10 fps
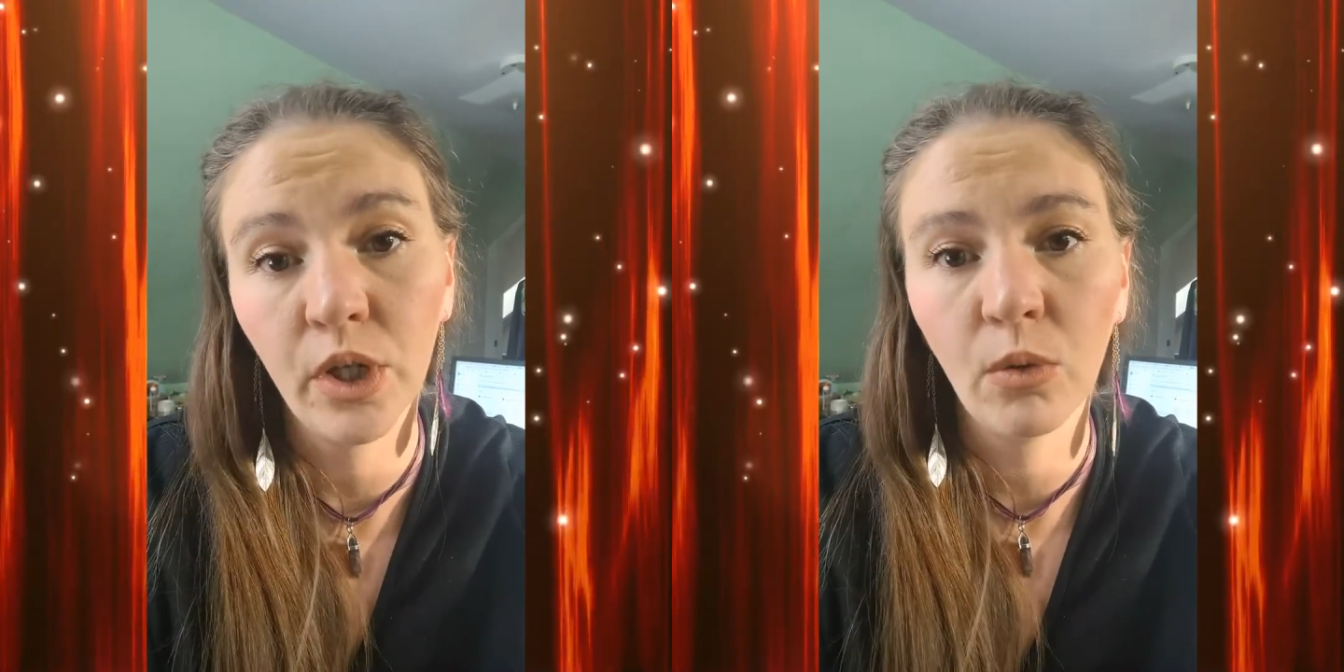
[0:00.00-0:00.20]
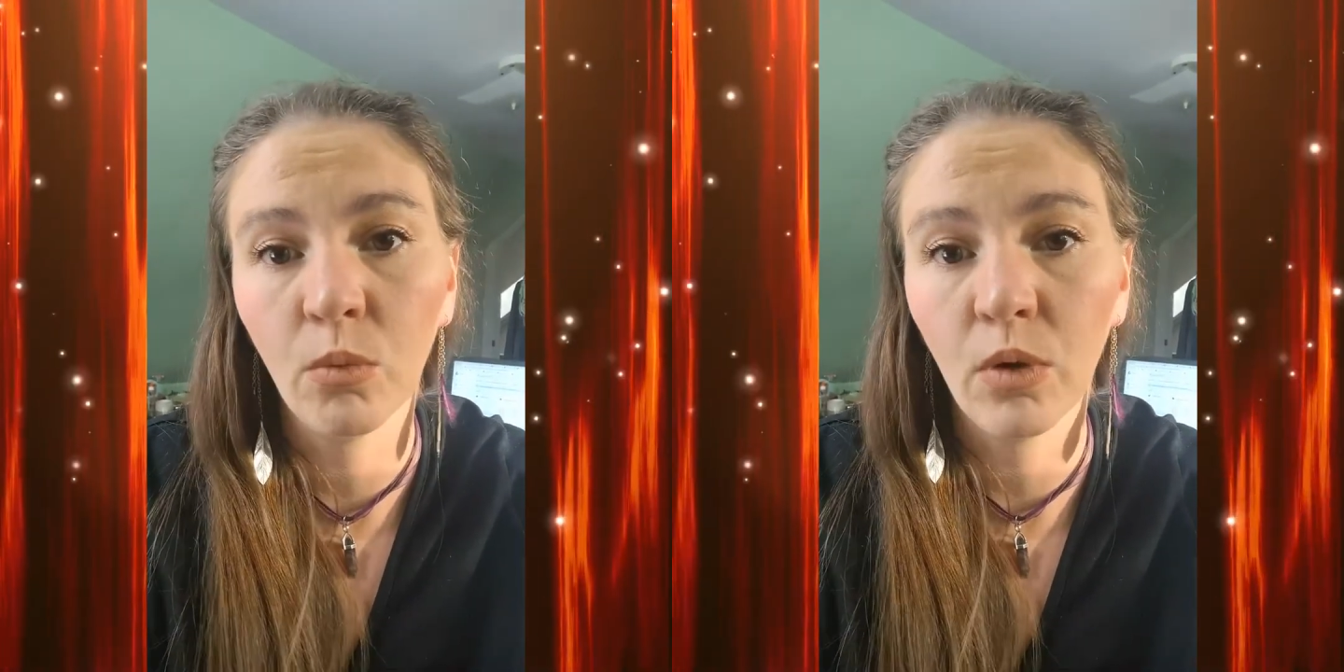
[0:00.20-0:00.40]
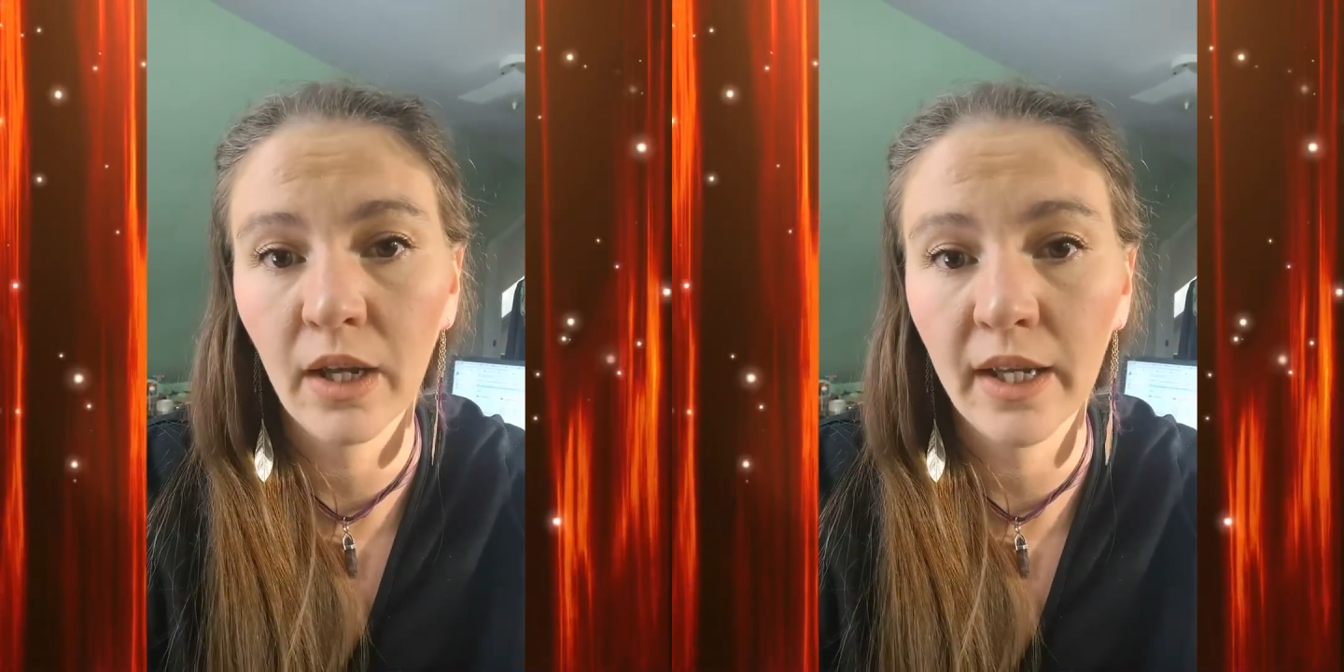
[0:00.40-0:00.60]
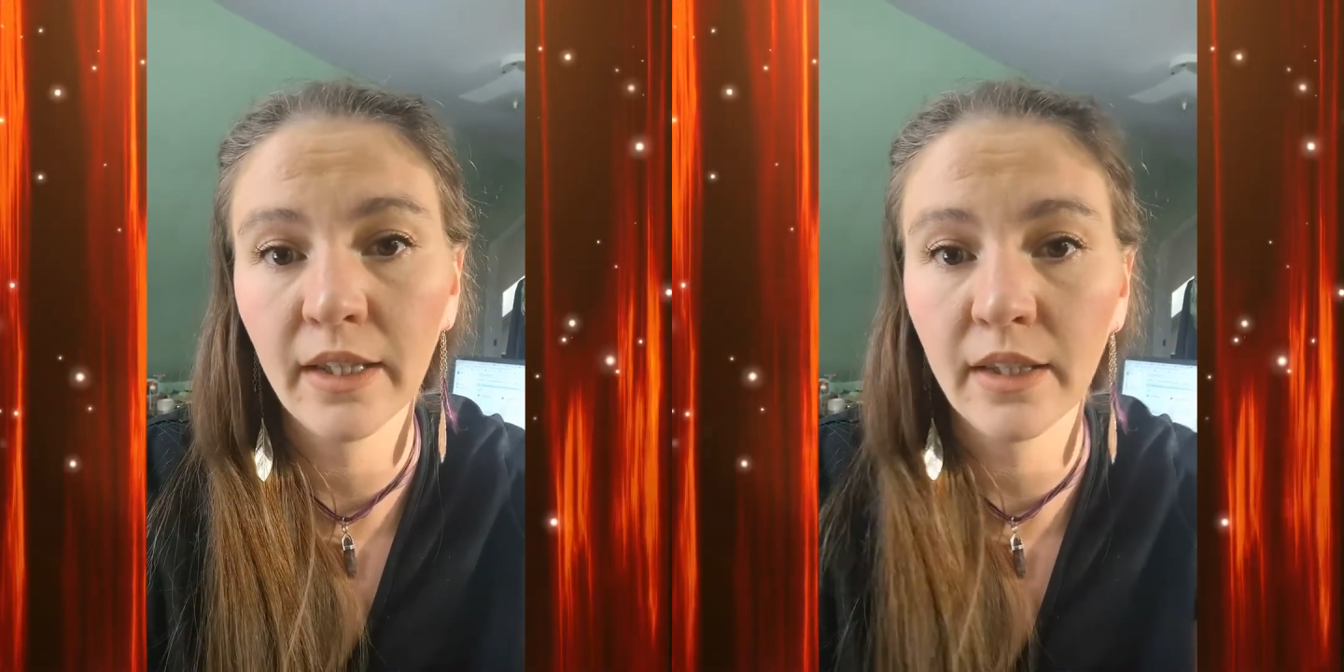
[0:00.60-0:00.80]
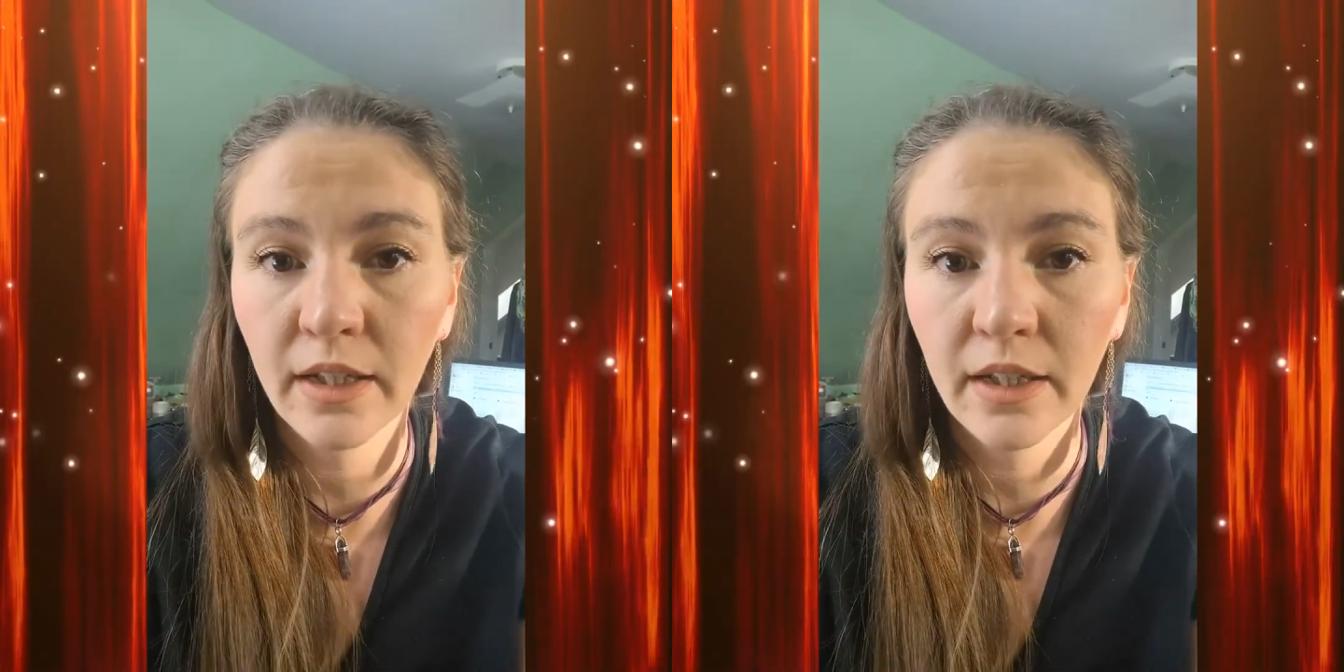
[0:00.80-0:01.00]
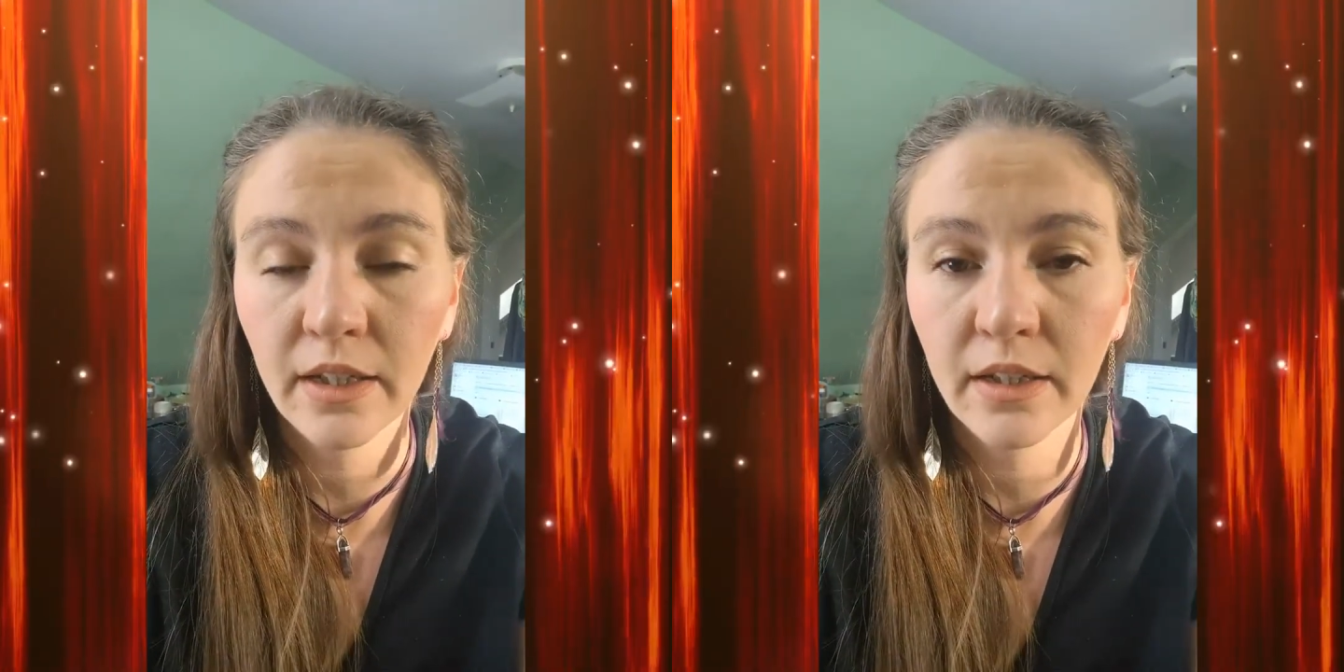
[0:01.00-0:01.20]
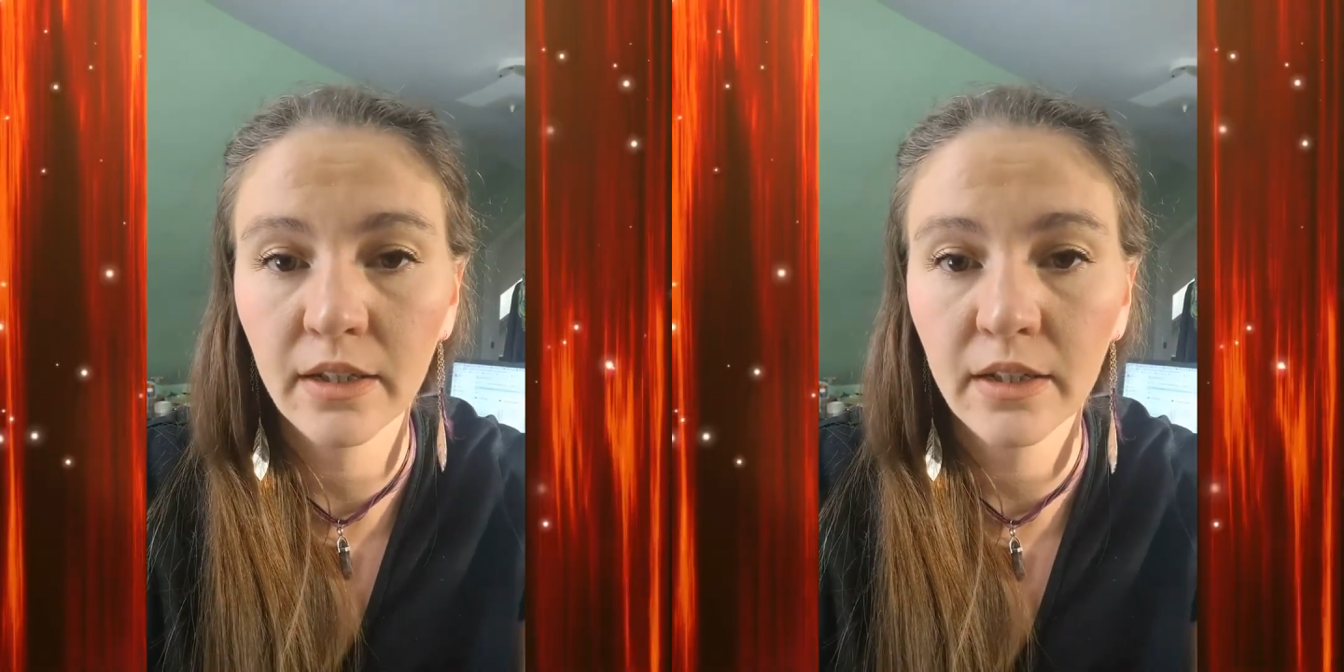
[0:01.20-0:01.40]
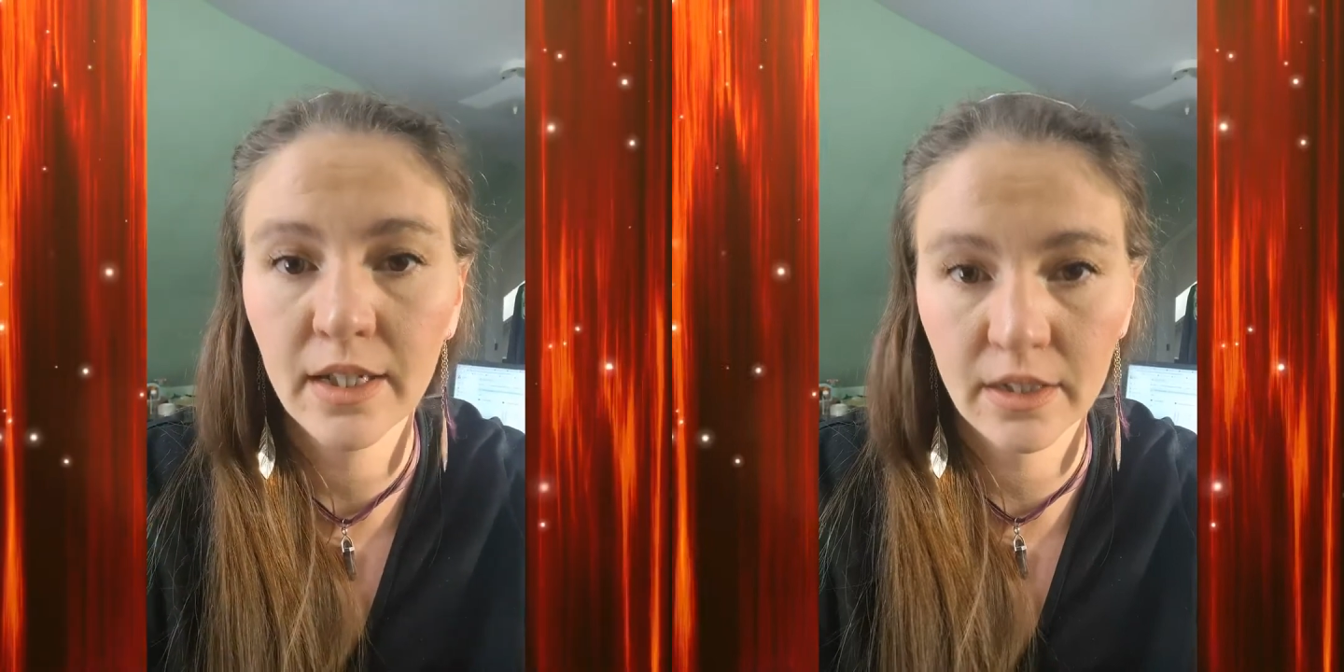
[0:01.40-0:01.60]
why the
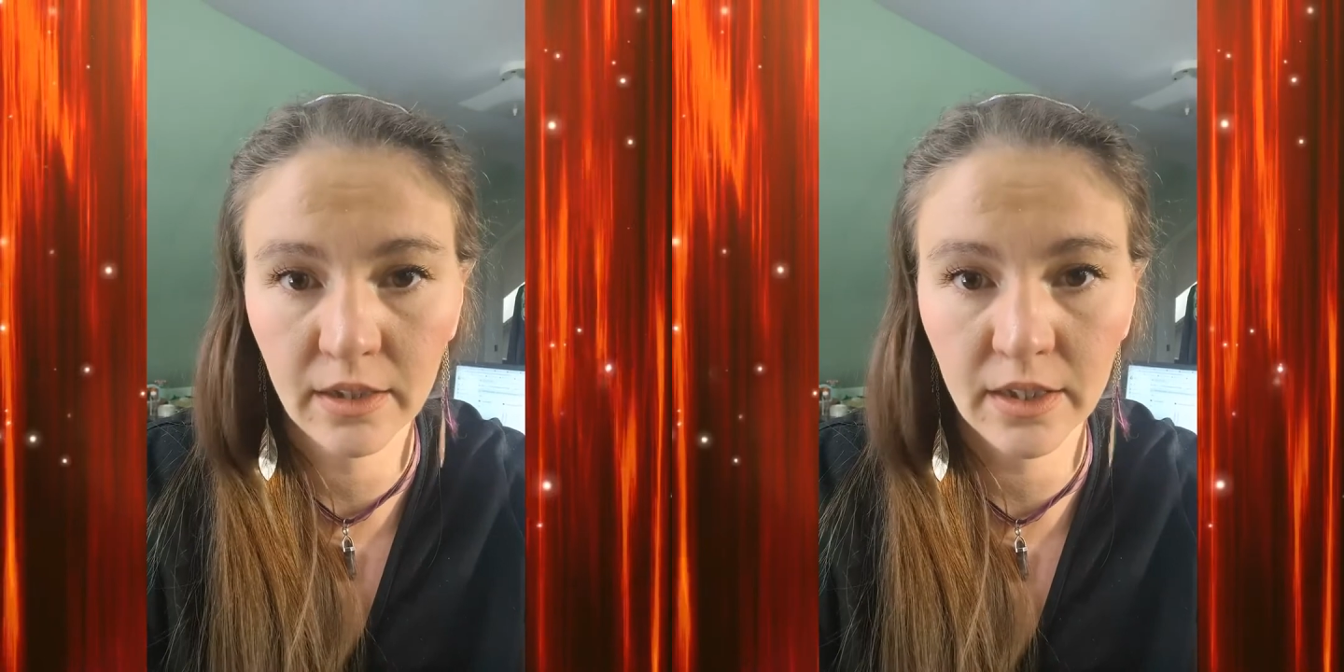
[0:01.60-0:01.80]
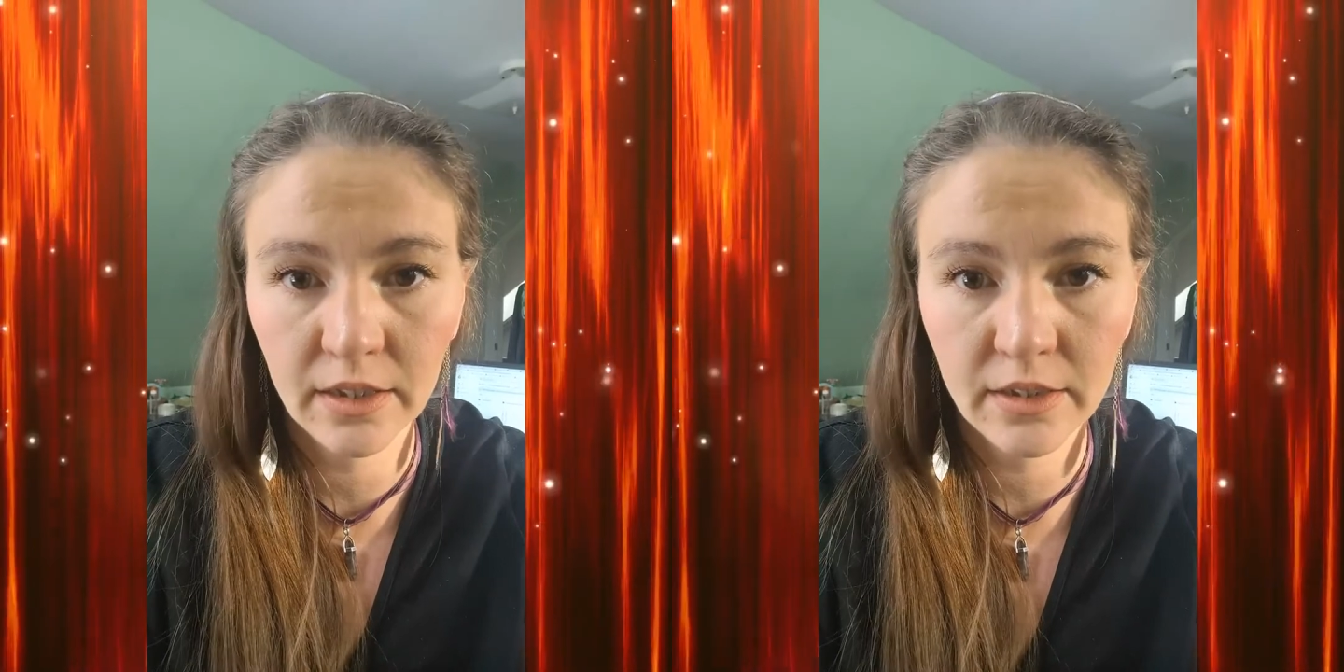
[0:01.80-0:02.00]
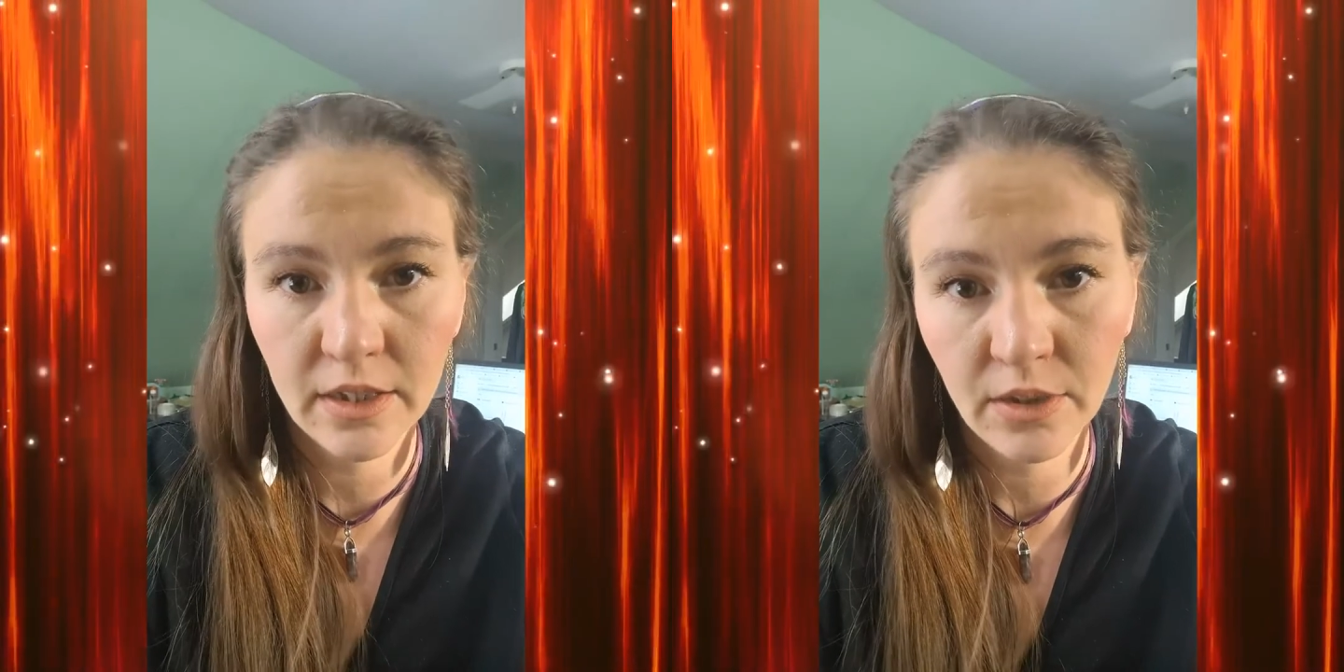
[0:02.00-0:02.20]
analytics that you